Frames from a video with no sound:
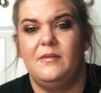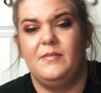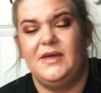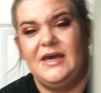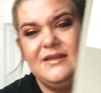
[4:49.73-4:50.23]

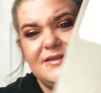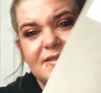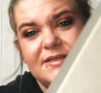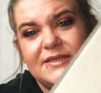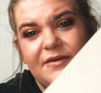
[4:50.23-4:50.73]
But yeah, this
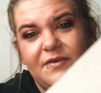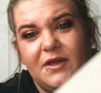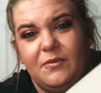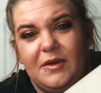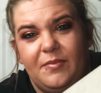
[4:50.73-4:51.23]
is a
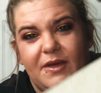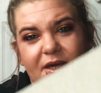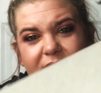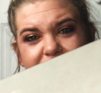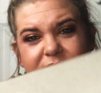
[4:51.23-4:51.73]
definite repeat.